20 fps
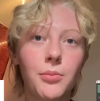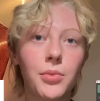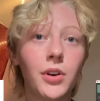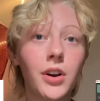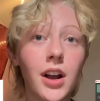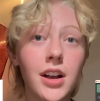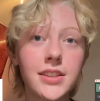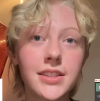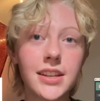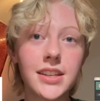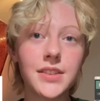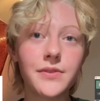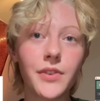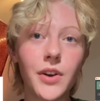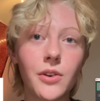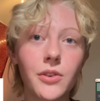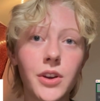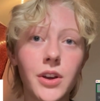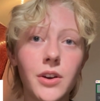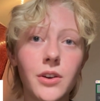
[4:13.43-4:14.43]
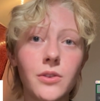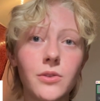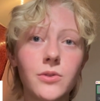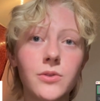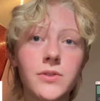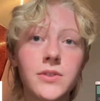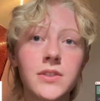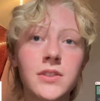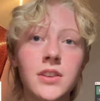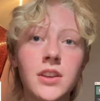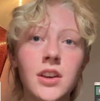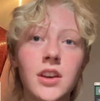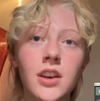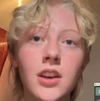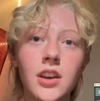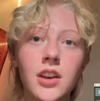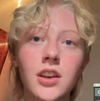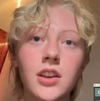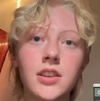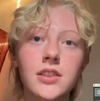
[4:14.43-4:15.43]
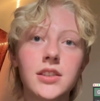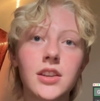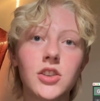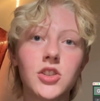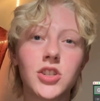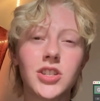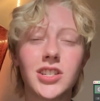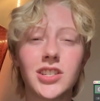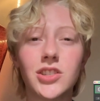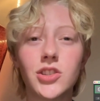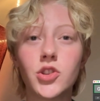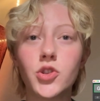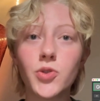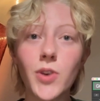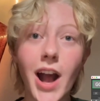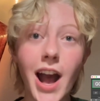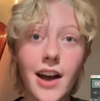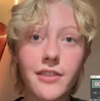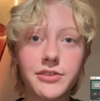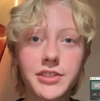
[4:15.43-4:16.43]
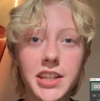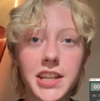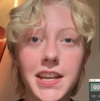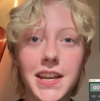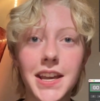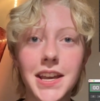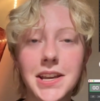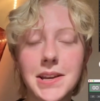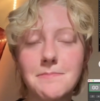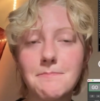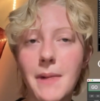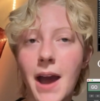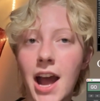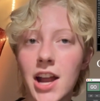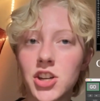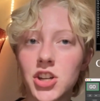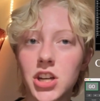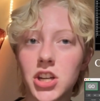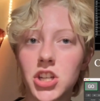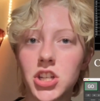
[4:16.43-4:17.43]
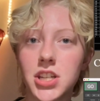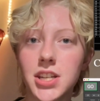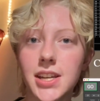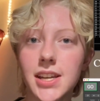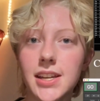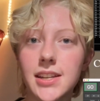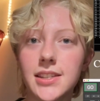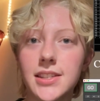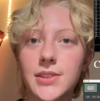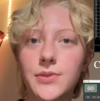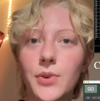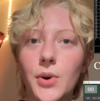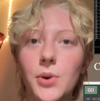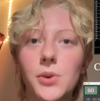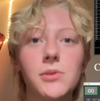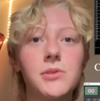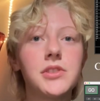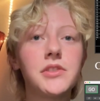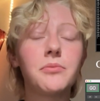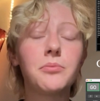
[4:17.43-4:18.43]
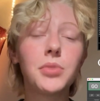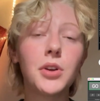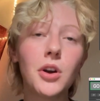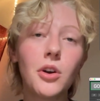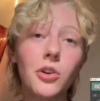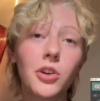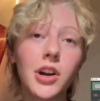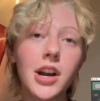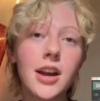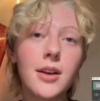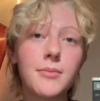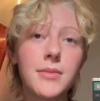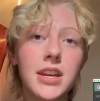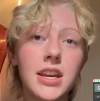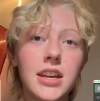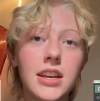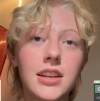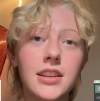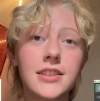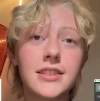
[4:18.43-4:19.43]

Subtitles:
process photos, such as drafting, magic sheets, photos of programming,